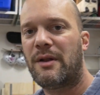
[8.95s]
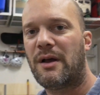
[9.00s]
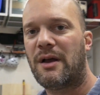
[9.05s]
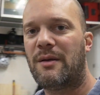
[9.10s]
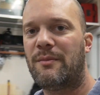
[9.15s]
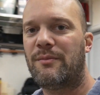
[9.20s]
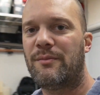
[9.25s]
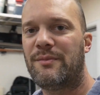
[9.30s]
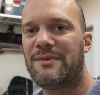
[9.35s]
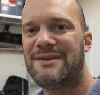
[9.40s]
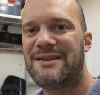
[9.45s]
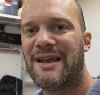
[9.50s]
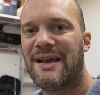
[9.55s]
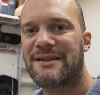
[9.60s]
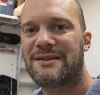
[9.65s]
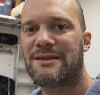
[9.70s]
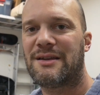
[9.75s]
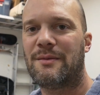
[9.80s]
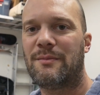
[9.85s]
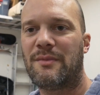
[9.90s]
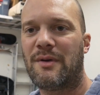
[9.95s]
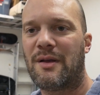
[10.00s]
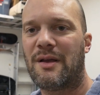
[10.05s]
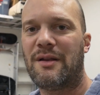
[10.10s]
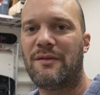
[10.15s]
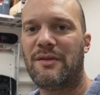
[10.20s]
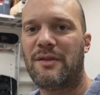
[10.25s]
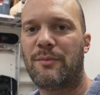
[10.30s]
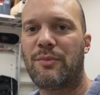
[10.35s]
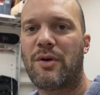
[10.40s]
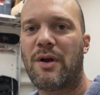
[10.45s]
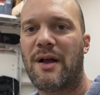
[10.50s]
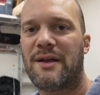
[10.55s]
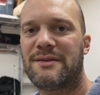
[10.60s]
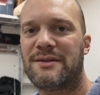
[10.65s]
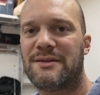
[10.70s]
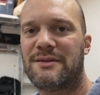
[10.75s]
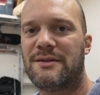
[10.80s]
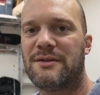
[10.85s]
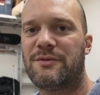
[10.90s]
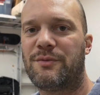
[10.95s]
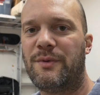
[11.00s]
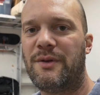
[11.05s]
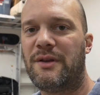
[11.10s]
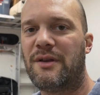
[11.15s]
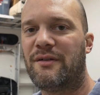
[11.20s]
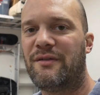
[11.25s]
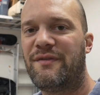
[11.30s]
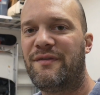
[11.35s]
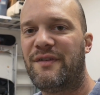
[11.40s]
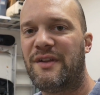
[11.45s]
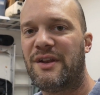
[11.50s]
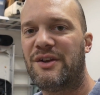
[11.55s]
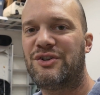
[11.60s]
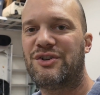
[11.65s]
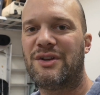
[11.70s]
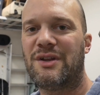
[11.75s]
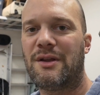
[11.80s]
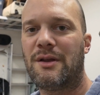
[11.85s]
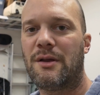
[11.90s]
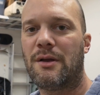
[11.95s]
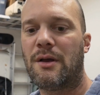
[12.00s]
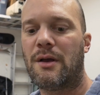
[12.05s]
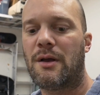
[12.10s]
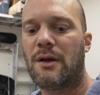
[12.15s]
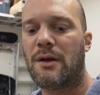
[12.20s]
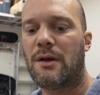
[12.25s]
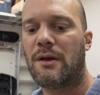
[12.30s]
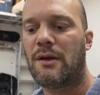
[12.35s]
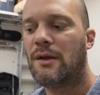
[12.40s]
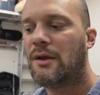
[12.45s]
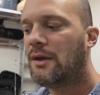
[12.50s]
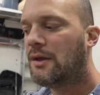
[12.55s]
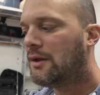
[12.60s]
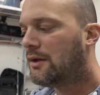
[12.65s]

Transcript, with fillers: I'm testing, kind of in the process this week of finishing uh,